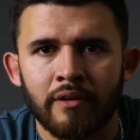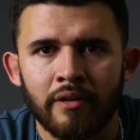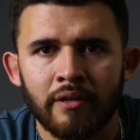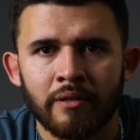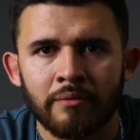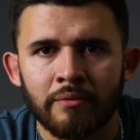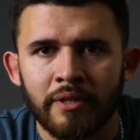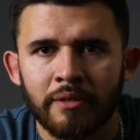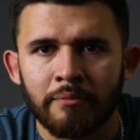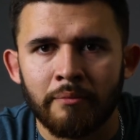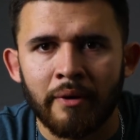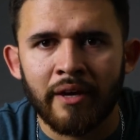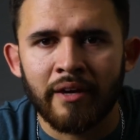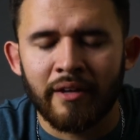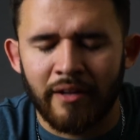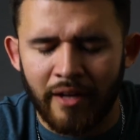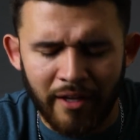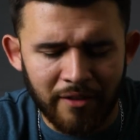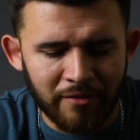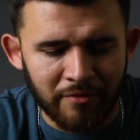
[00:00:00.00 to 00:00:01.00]
I'm like,
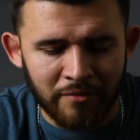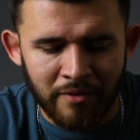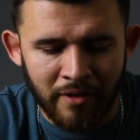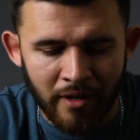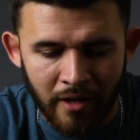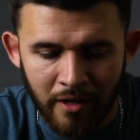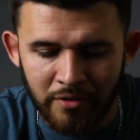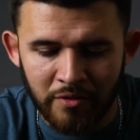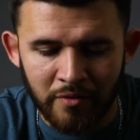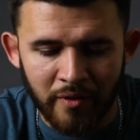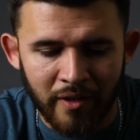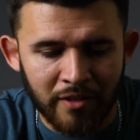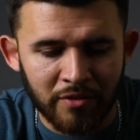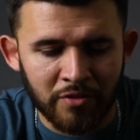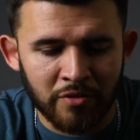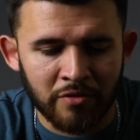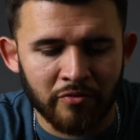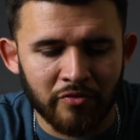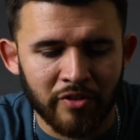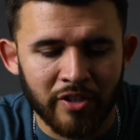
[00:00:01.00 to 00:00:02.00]
man, I do not know how to
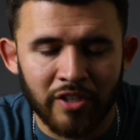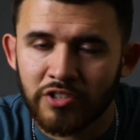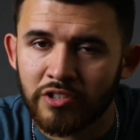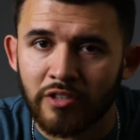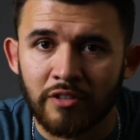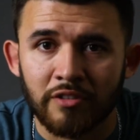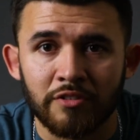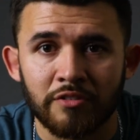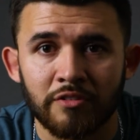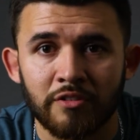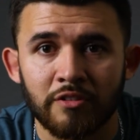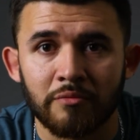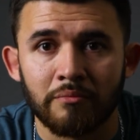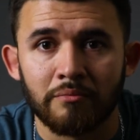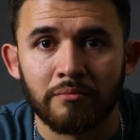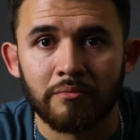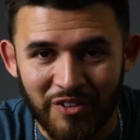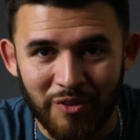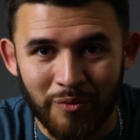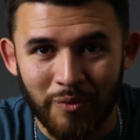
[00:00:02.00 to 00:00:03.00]
turn the flash on, you know,
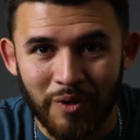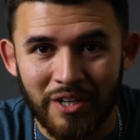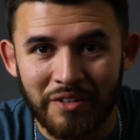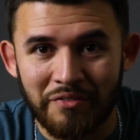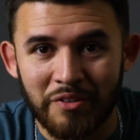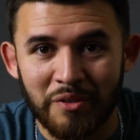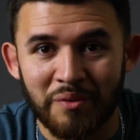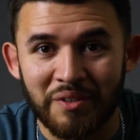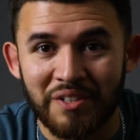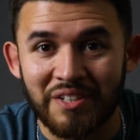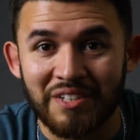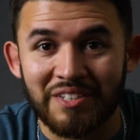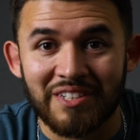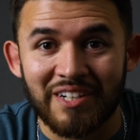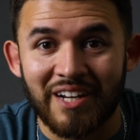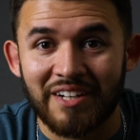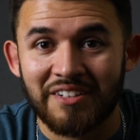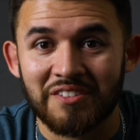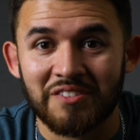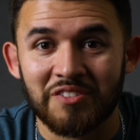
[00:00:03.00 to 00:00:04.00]
for whatever reason.
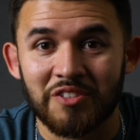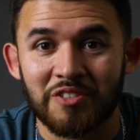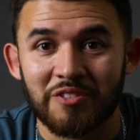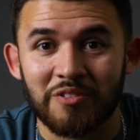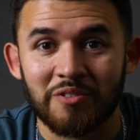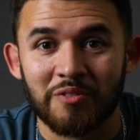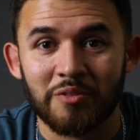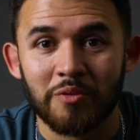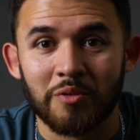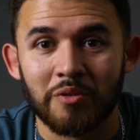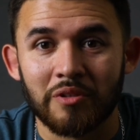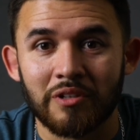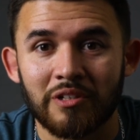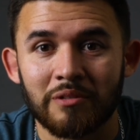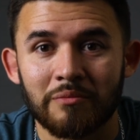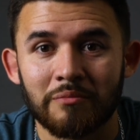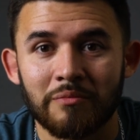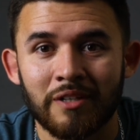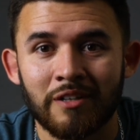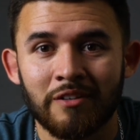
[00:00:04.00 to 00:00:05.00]
I didn't just Google
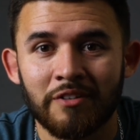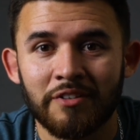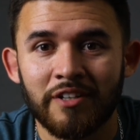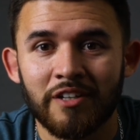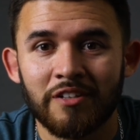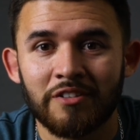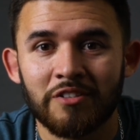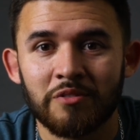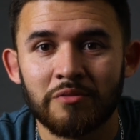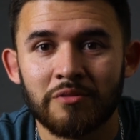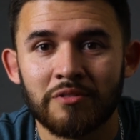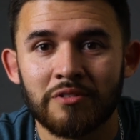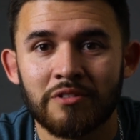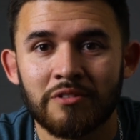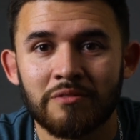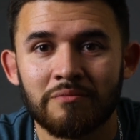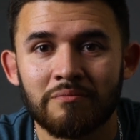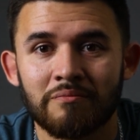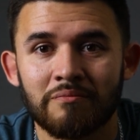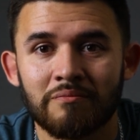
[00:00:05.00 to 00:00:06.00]
it. And all you gotta do is,